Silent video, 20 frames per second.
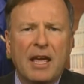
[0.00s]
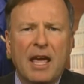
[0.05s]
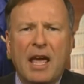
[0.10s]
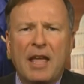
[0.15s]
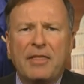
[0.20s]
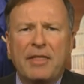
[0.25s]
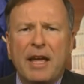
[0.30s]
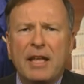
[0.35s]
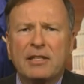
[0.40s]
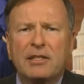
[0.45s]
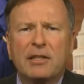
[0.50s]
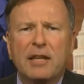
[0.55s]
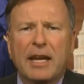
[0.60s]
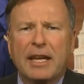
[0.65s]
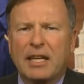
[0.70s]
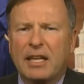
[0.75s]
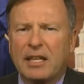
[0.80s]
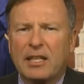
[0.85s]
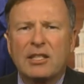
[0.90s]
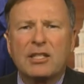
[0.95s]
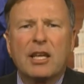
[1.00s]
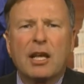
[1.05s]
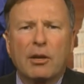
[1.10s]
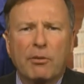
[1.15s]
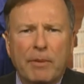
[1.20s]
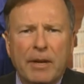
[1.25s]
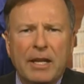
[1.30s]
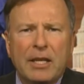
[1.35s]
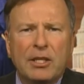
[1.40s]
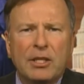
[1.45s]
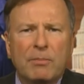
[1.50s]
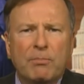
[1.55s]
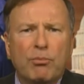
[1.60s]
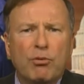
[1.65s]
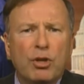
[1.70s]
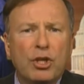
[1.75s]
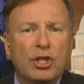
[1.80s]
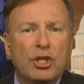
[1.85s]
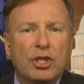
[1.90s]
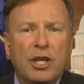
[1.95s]
And that's like accelerated
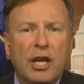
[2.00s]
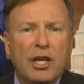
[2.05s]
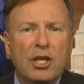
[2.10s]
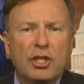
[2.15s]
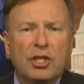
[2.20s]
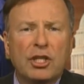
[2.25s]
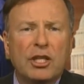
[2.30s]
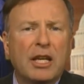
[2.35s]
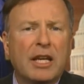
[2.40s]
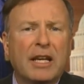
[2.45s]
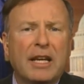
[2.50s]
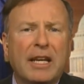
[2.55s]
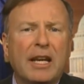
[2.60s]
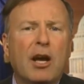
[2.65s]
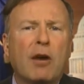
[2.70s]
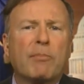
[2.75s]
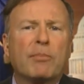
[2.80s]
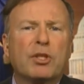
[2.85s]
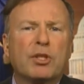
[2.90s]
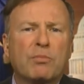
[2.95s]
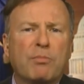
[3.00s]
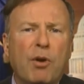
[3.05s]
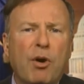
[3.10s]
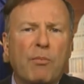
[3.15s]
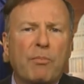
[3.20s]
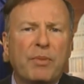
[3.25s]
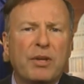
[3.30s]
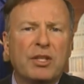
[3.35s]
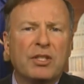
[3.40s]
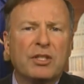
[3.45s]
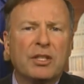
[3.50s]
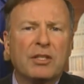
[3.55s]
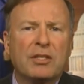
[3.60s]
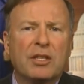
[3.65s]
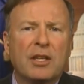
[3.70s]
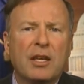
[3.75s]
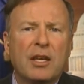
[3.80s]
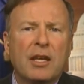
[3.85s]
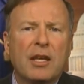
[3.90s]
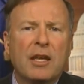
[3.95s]
depreciation, and it helps small business